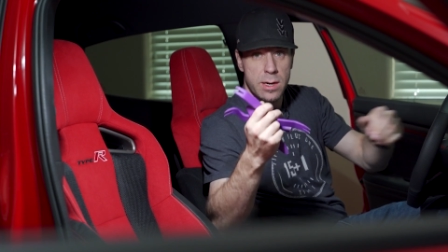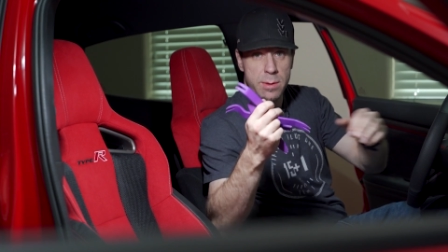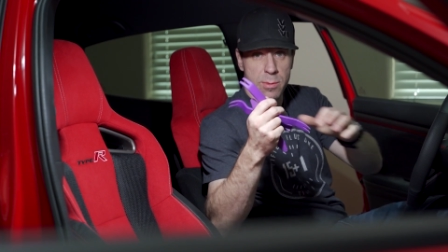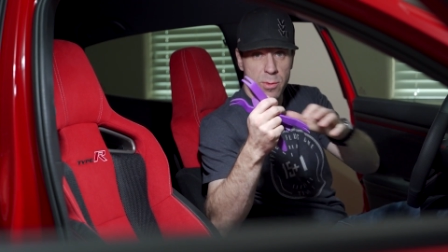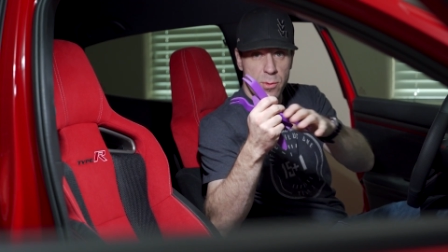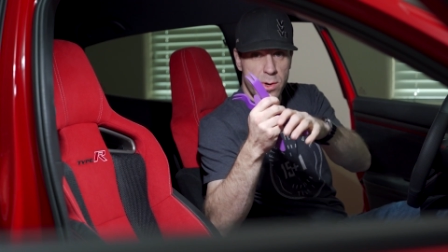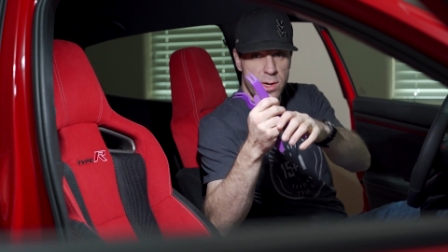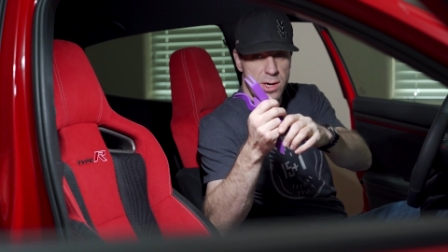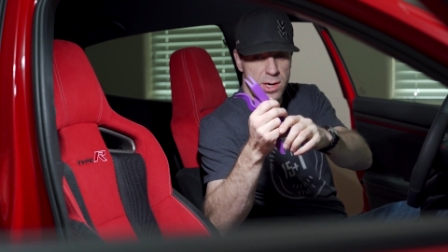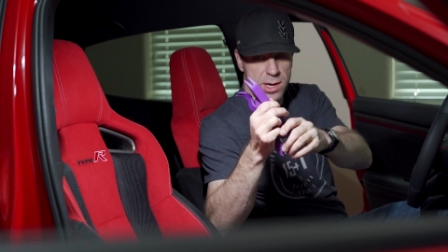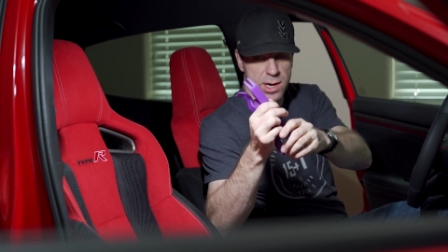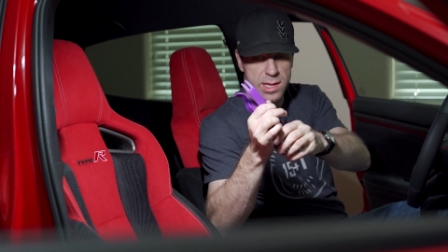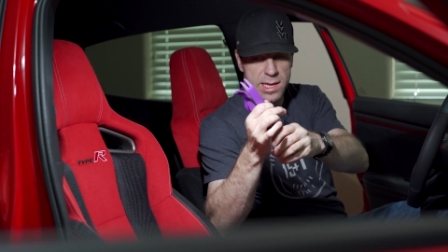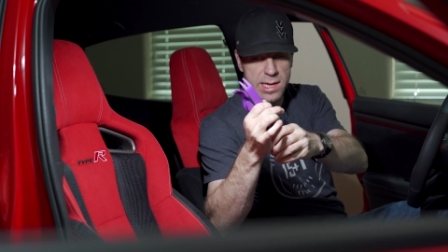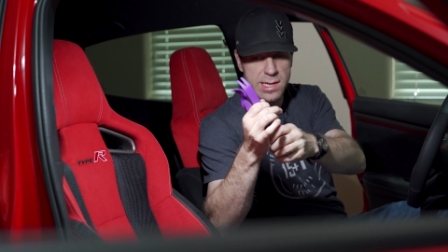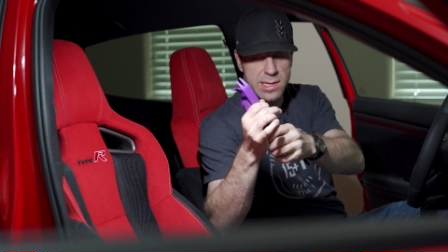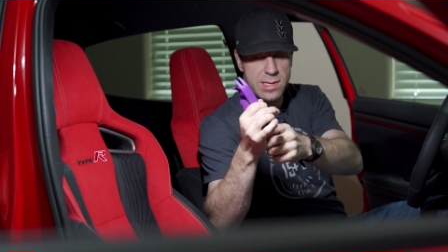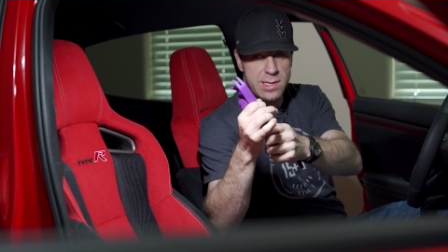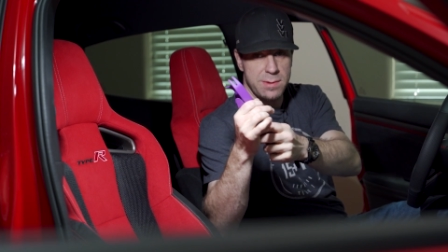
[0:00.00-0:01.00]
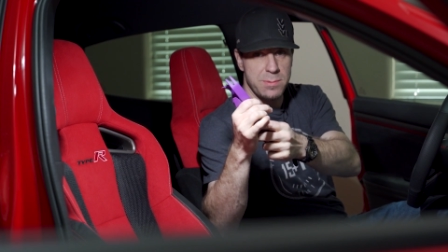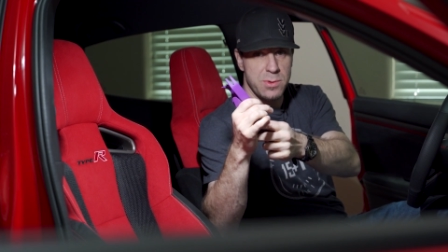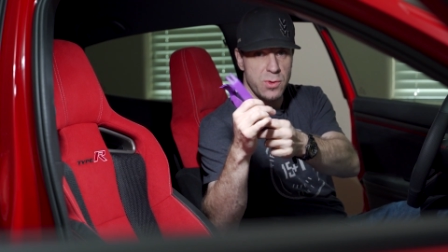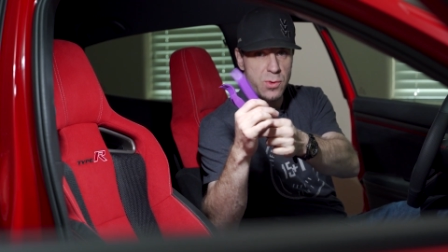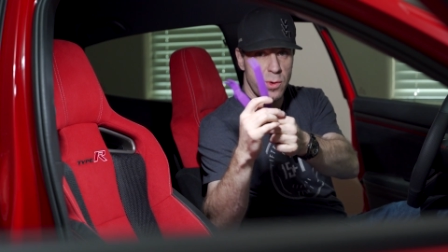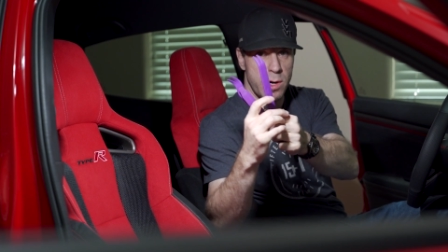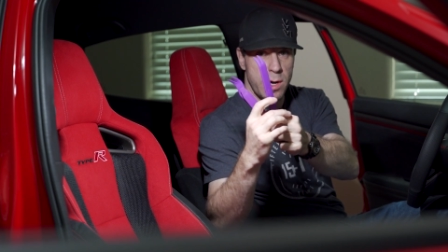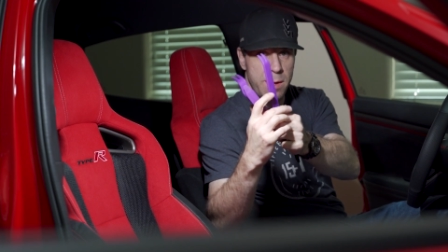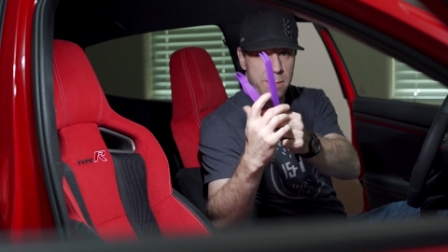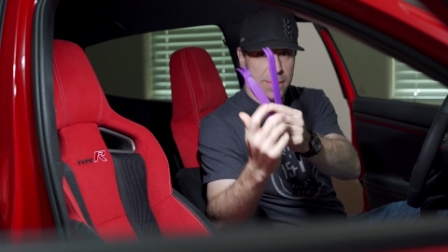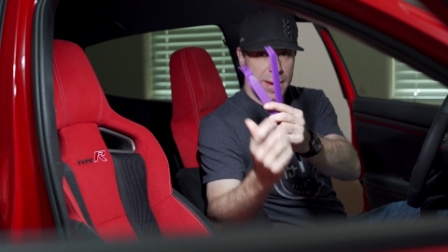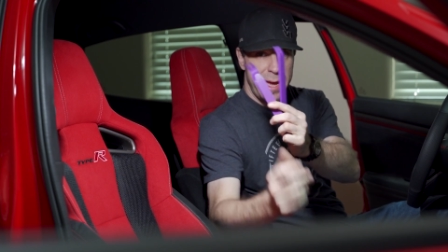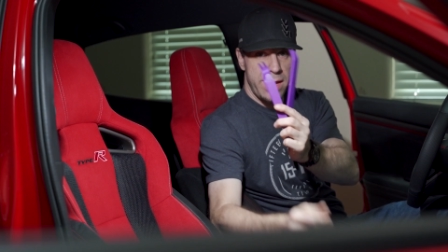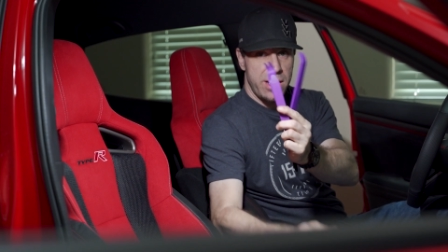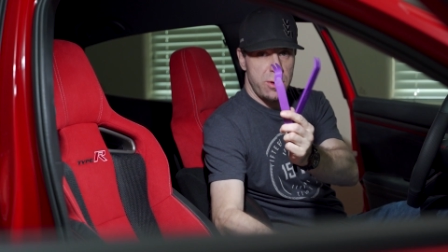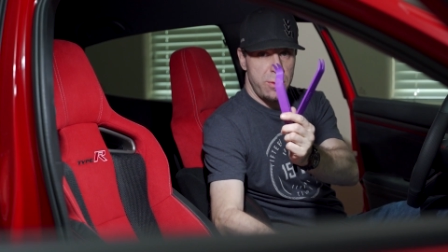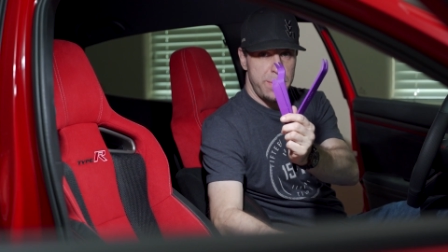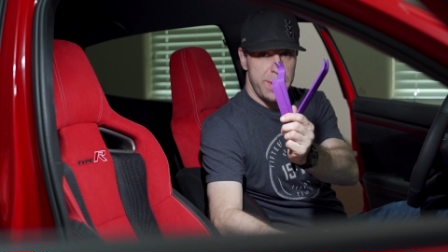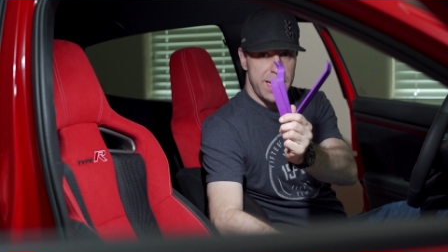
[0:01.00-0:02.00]
Number one, you're gonna need some sort of
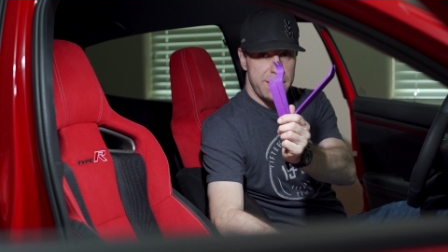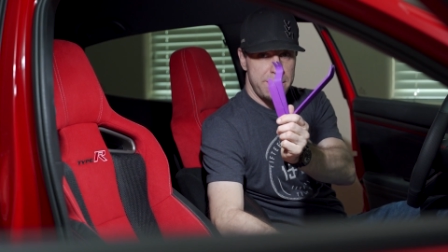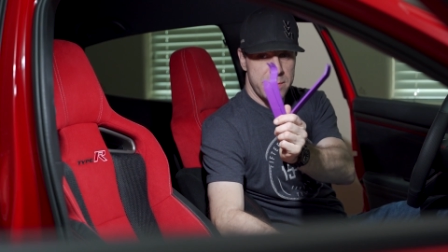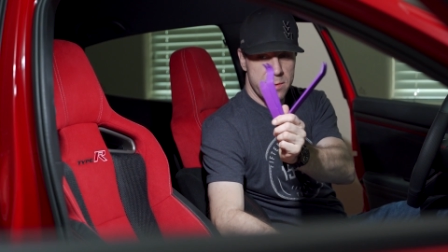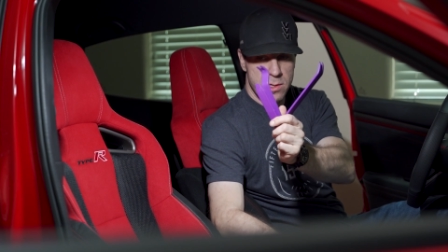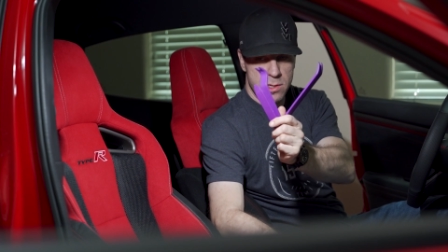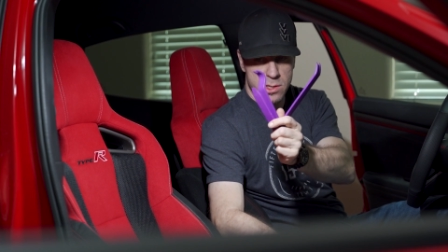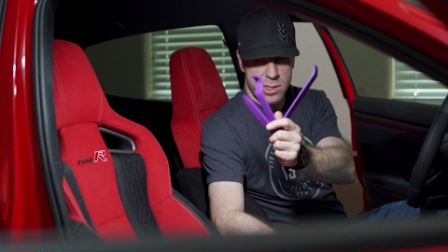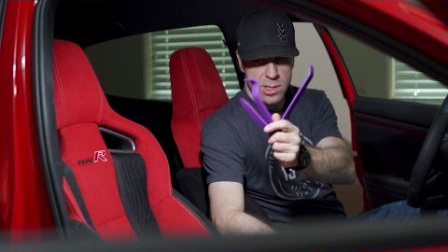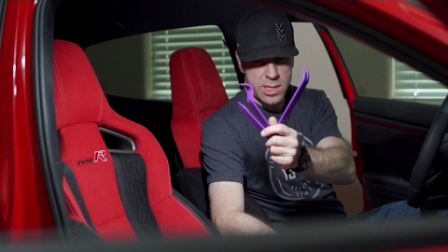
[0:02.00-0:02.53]
panel poppers.